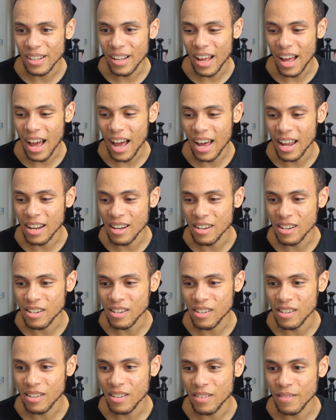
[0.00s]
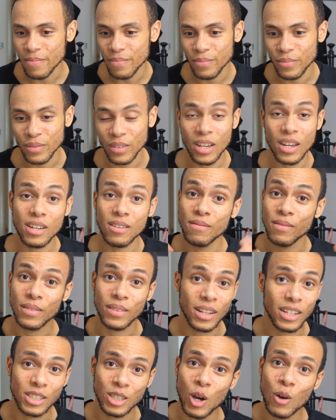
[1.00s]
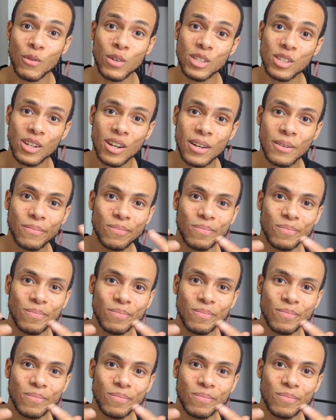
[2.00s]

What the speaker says: And yeah, let's delve into that.